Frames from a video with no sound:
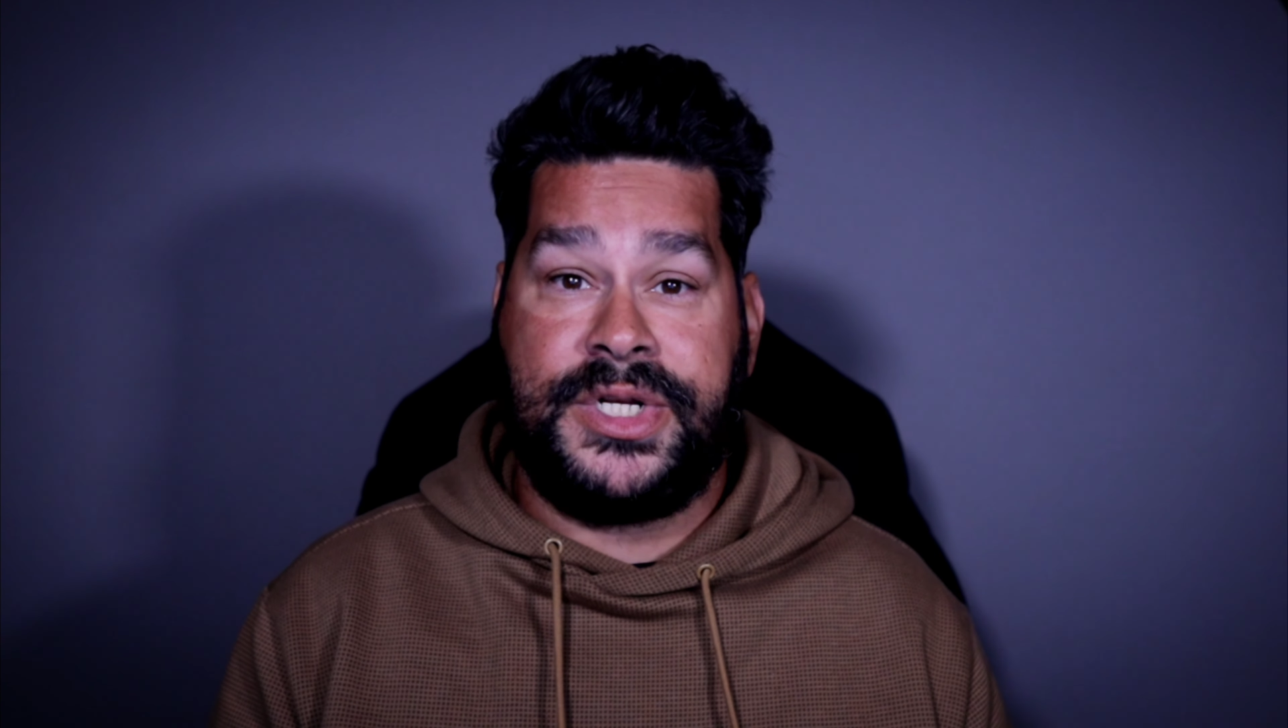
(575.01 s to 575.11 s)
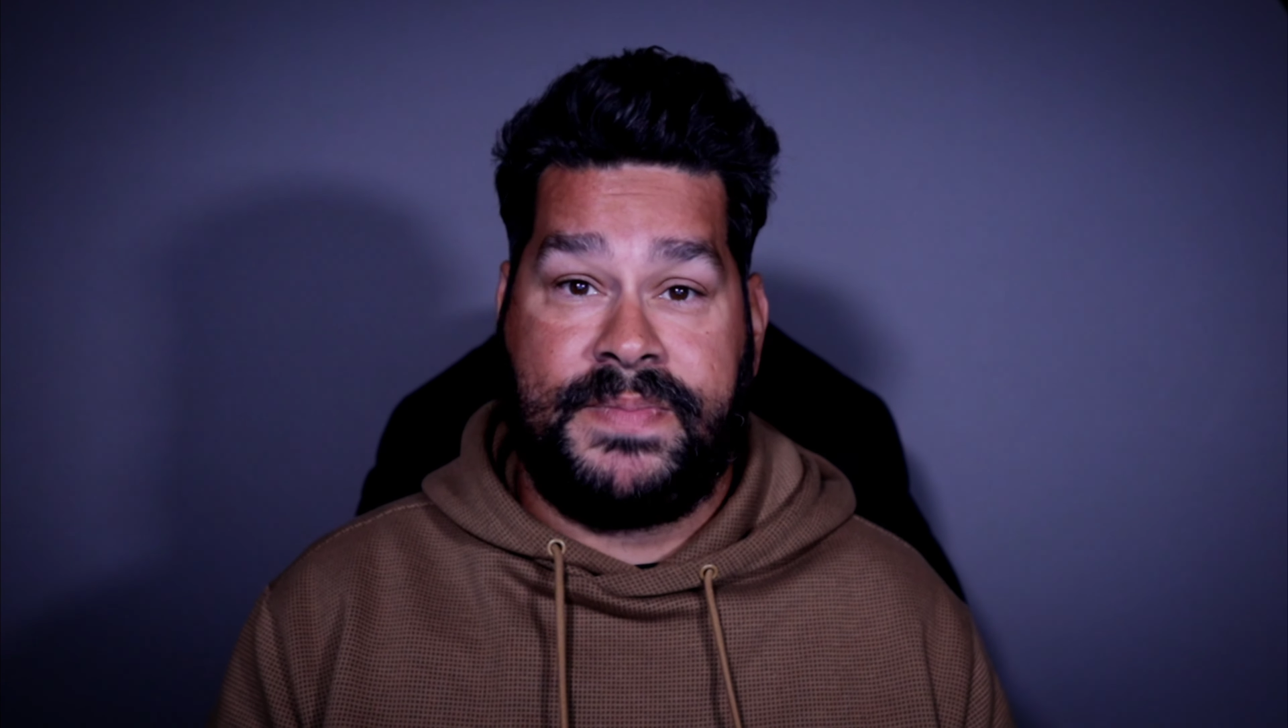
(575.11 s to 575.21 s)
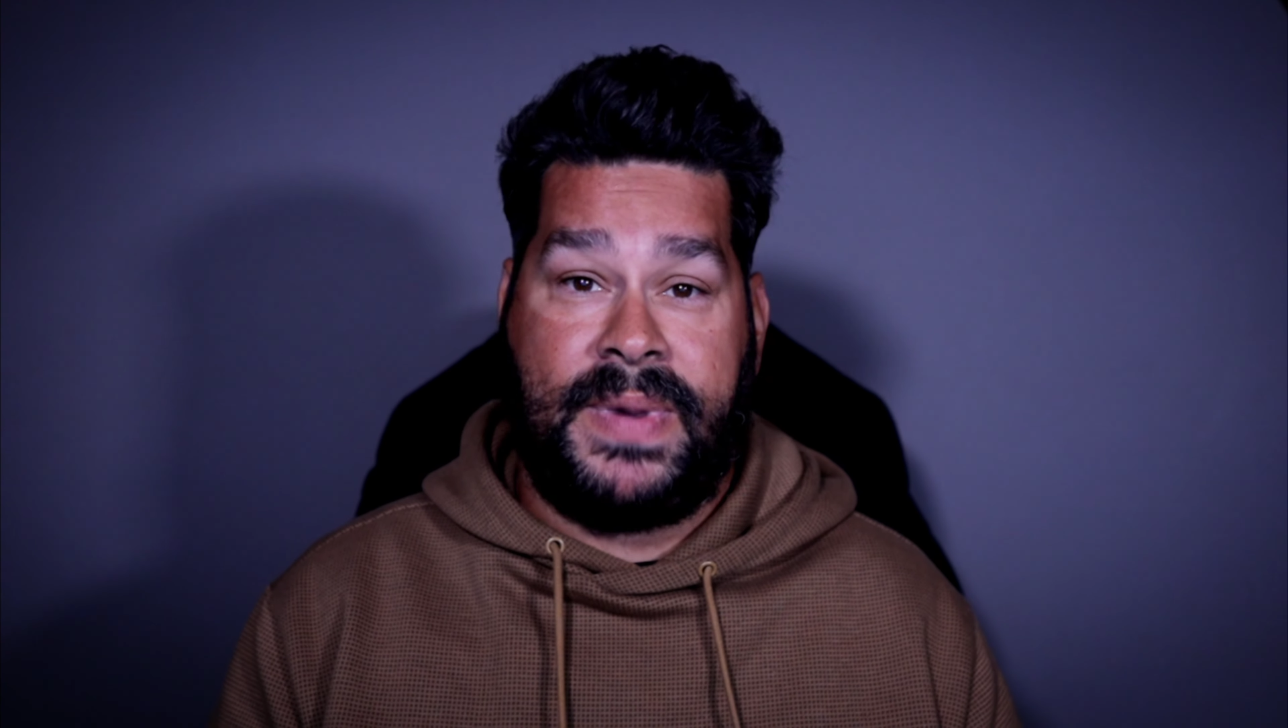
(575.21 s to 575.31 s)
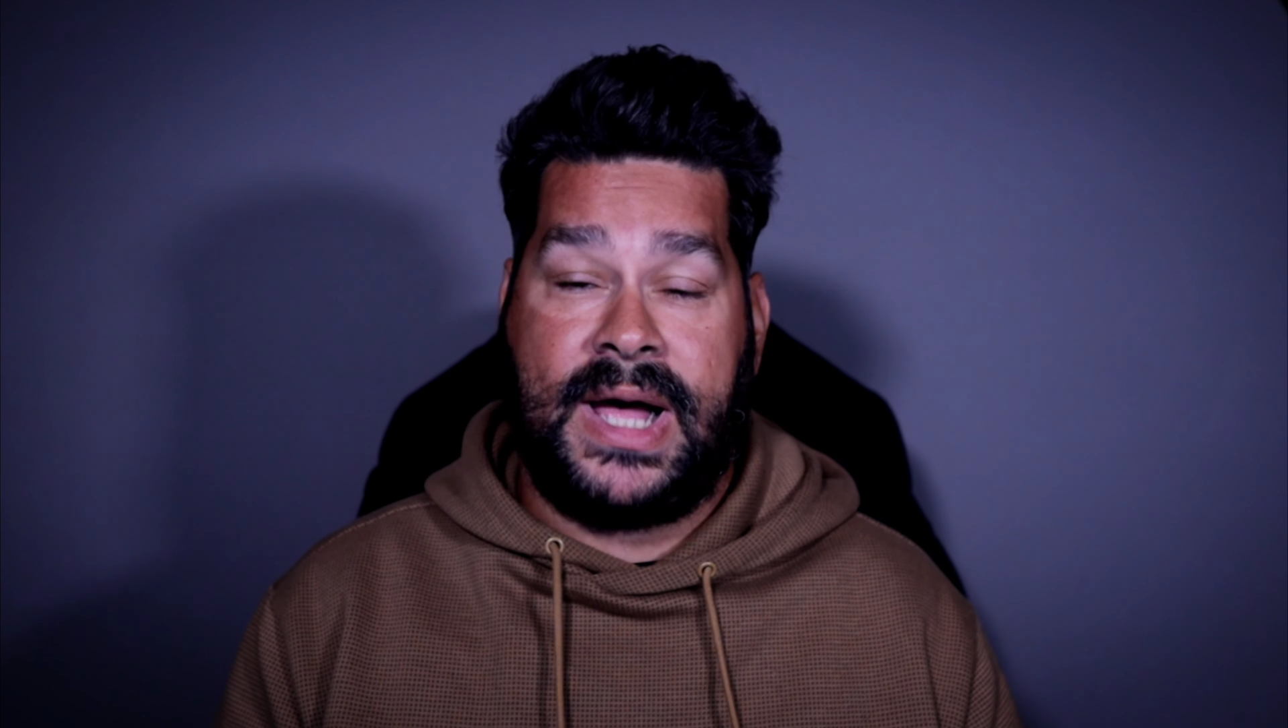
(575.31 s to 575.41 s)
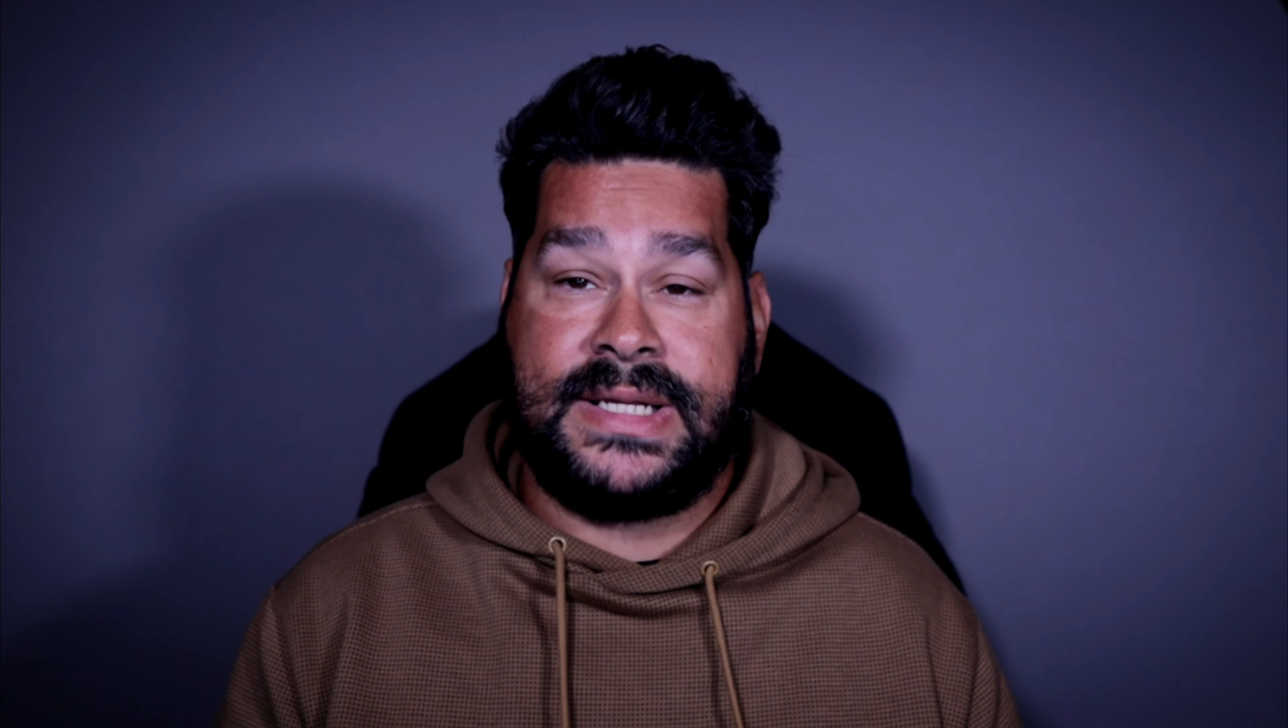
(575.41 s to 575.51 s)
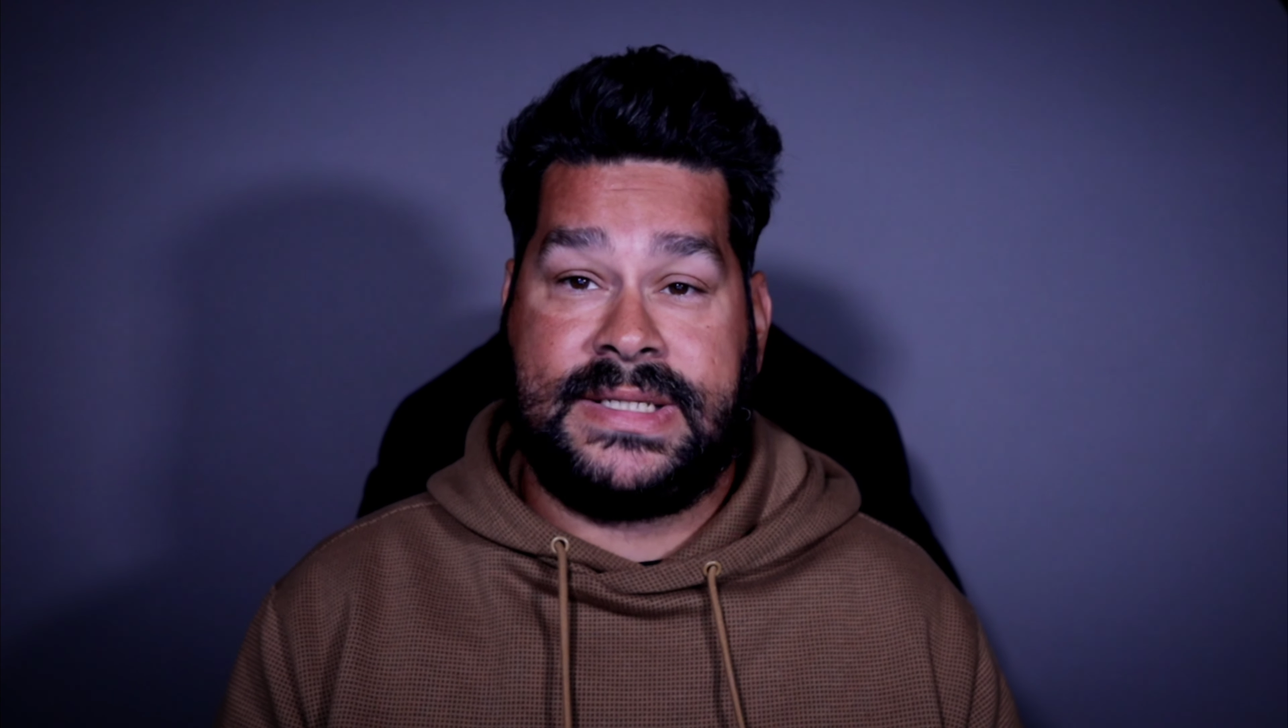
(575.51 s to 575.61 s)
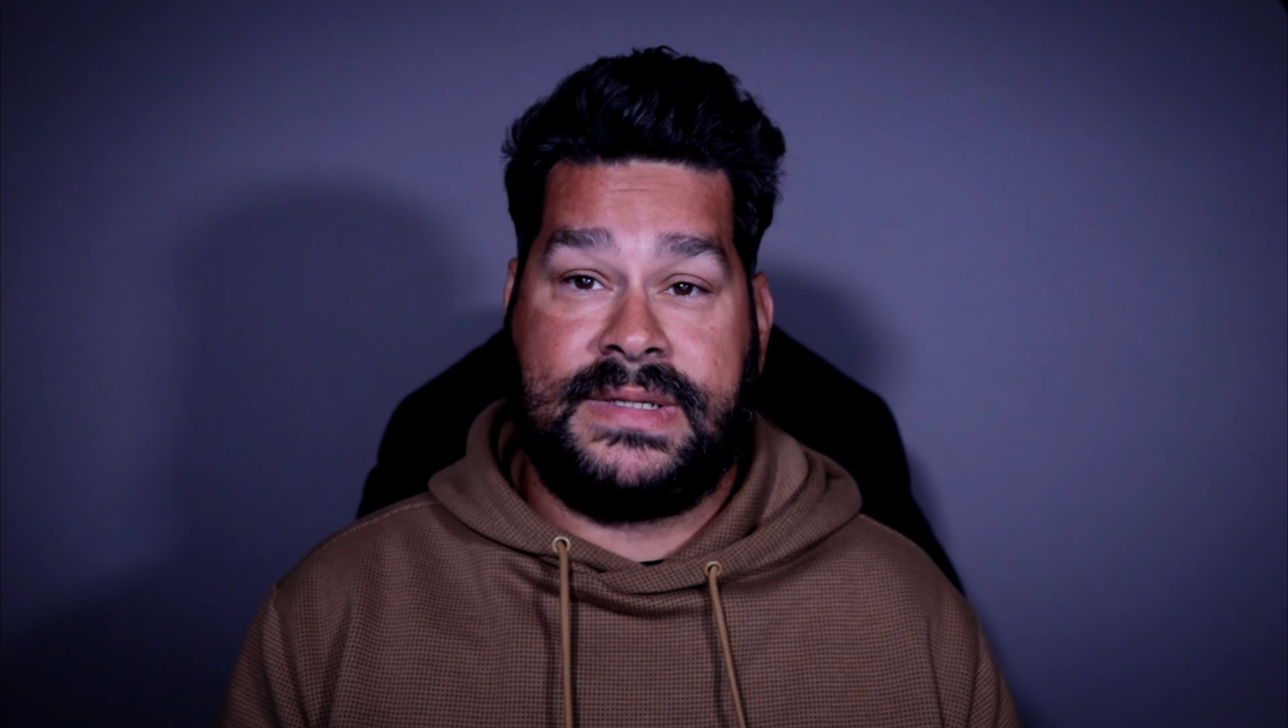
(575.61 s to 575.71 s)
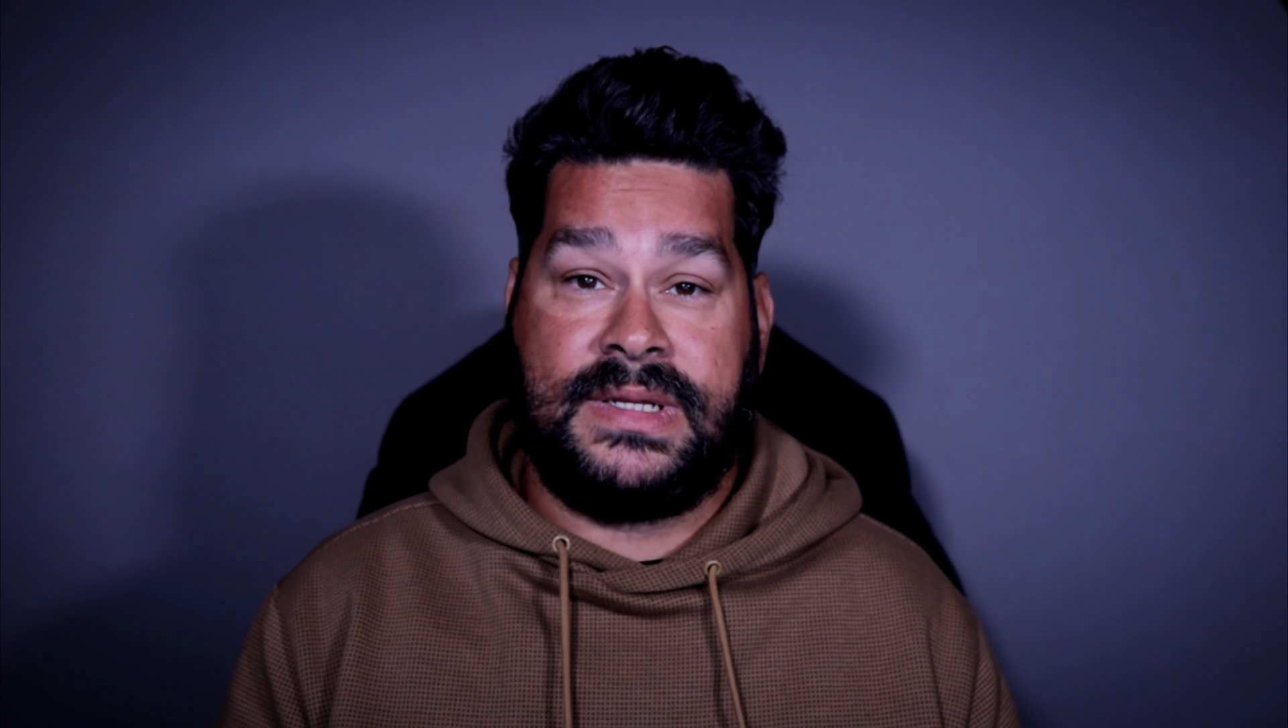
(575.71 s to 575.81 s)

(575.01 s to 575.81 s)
hundred bucks